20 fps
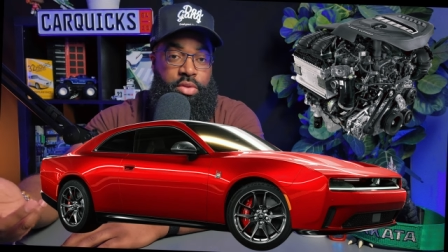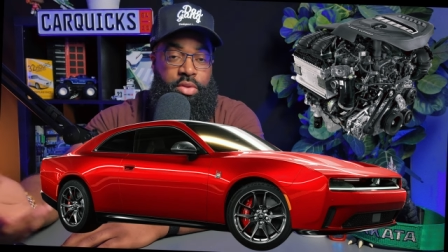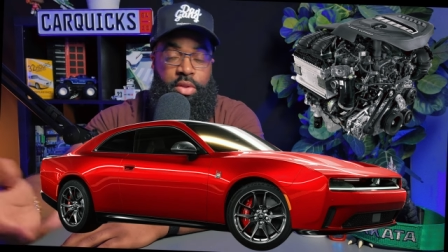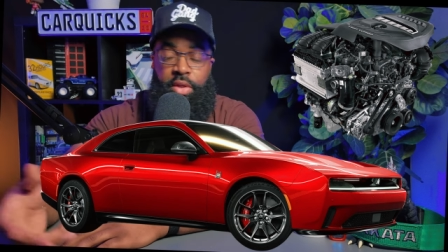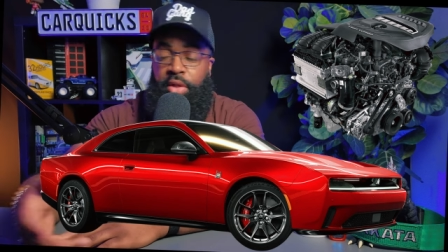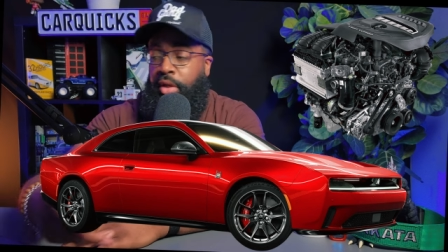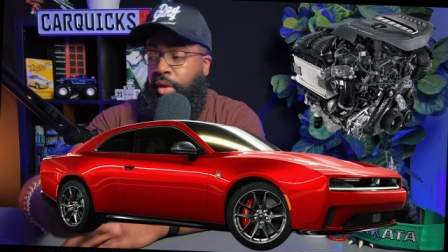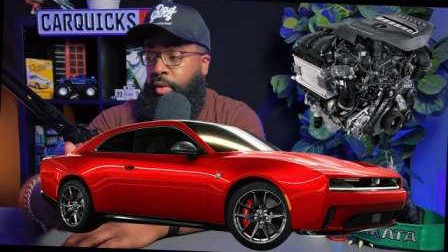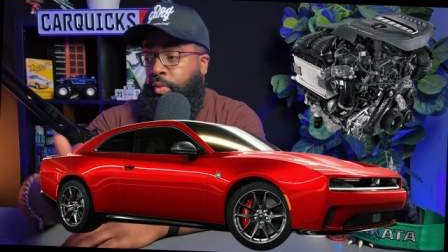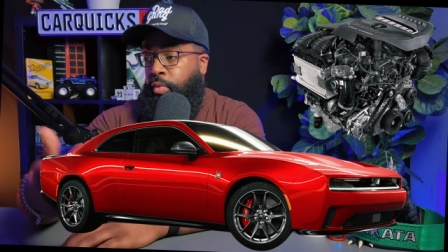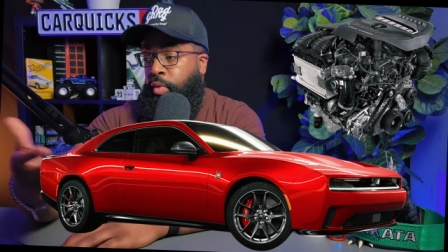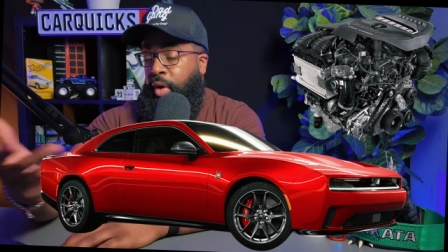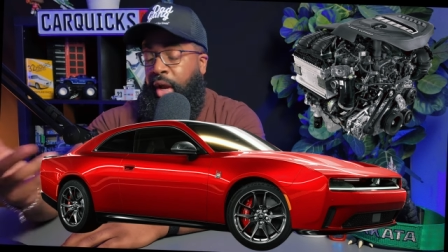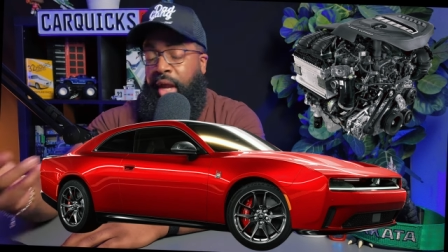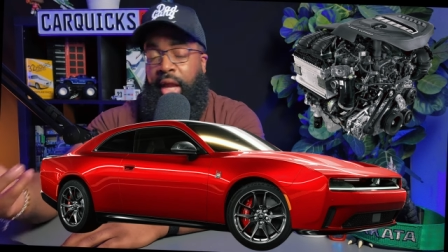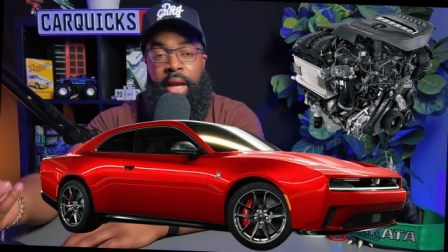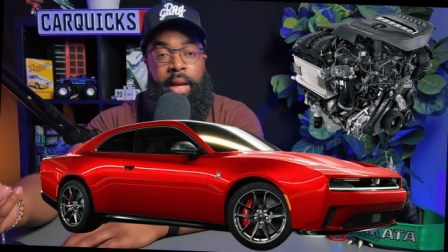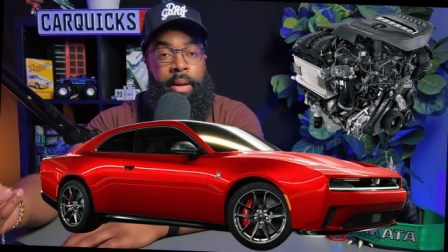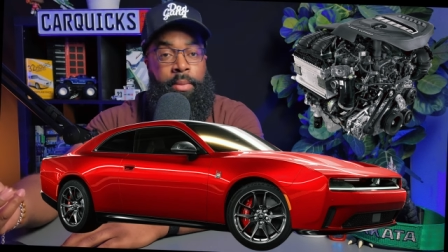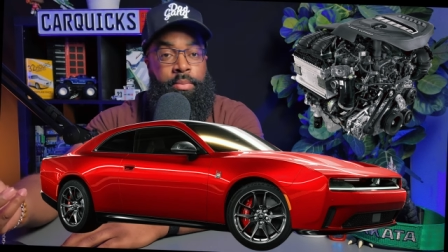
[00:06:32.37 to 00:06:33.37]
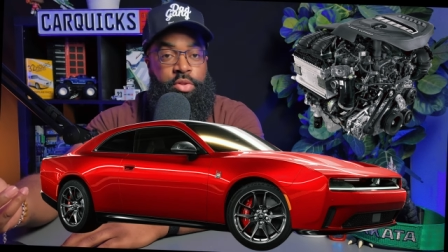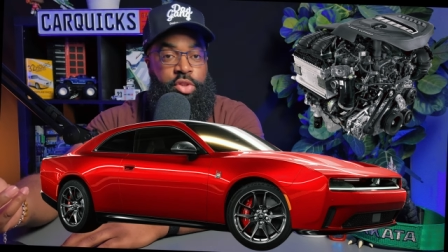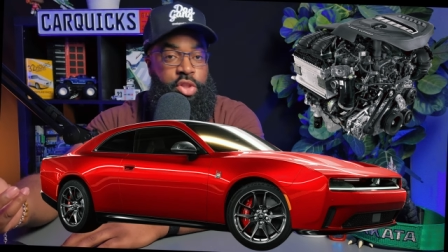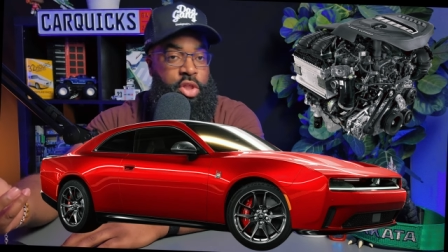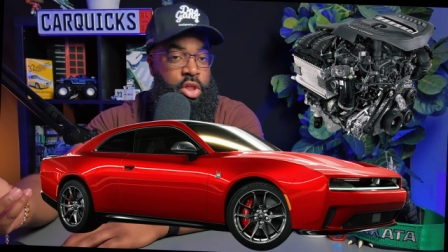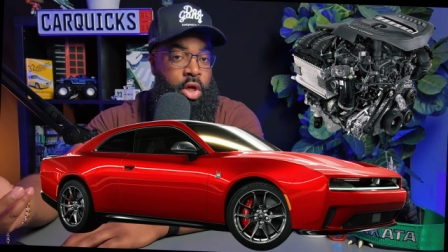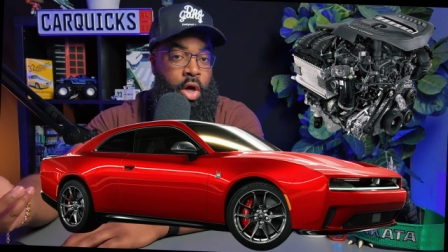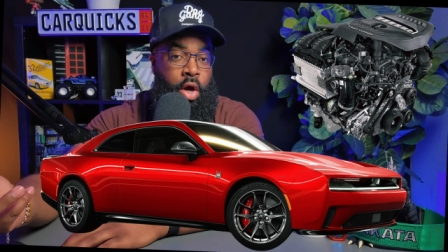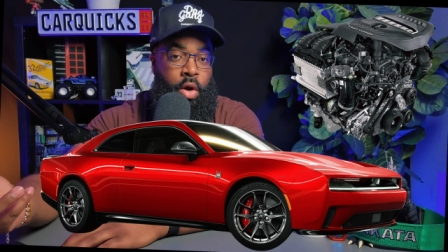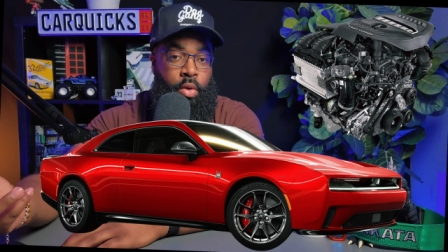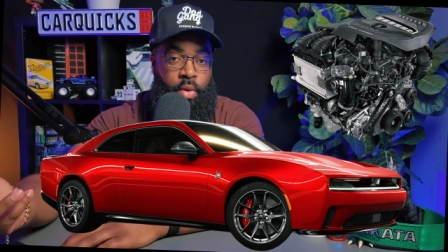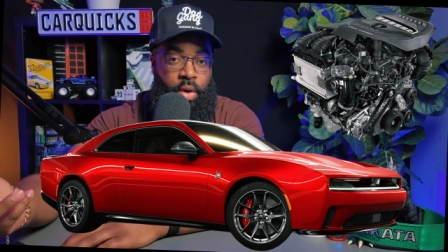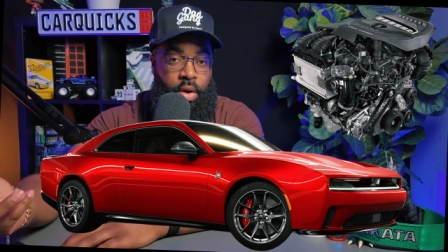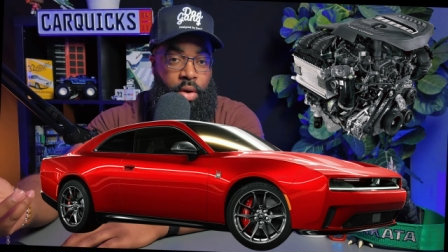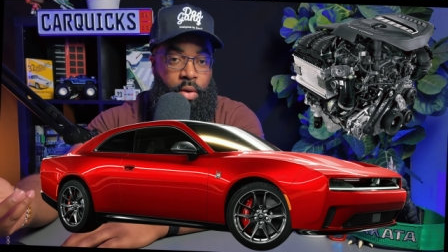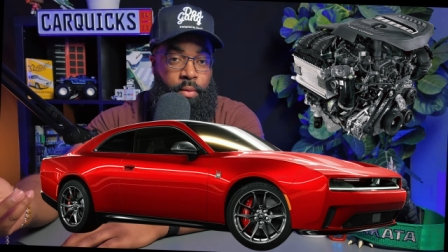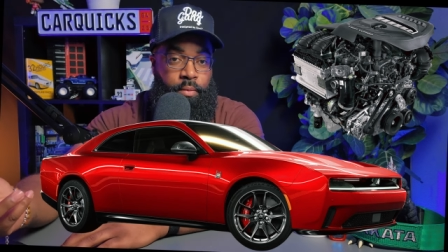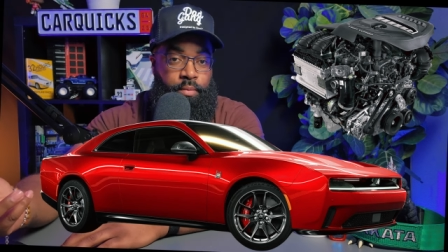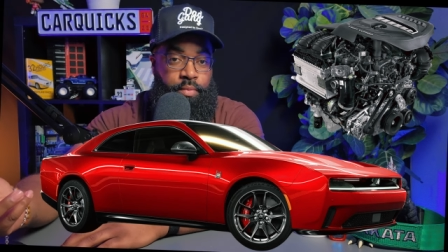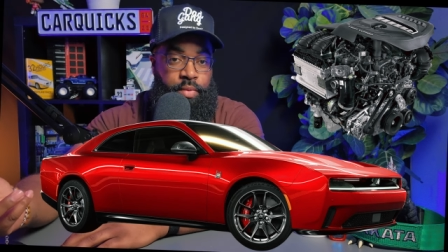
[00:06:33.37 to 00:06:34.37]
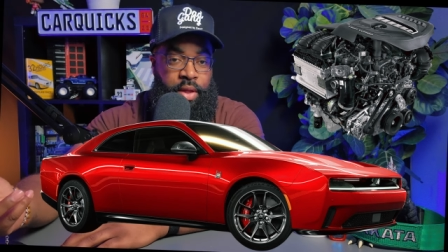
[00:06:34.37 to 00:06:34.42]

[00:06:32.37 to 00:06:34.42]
the Ram T R O,